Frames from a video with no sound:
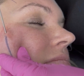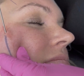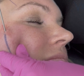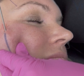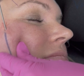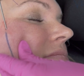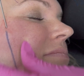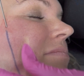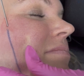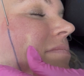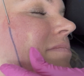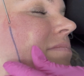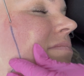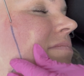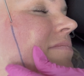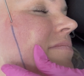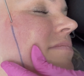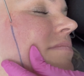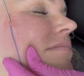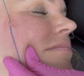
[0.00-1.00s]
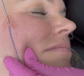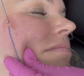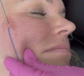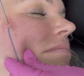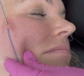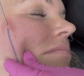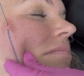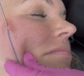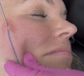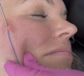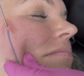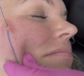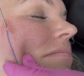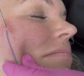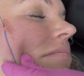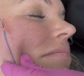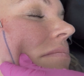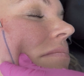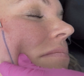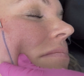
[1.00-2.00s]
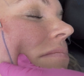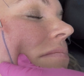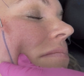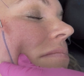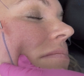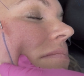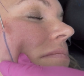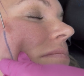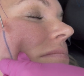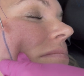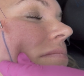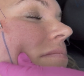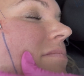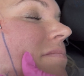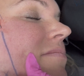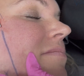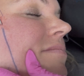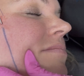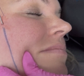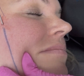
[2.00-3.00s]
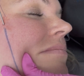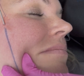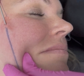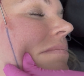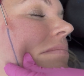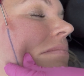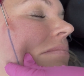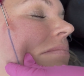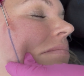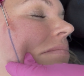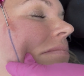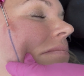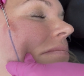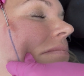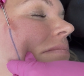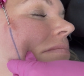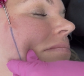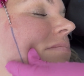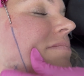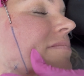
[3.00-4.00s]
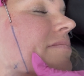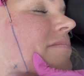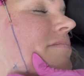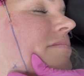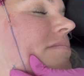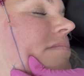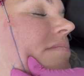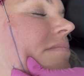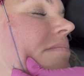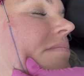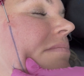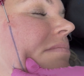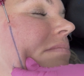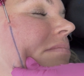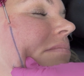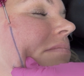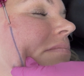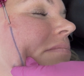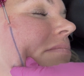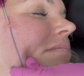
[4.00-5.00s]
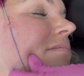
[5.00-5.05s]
or even a full 360 twist. It really helps you pop into that pilot hole.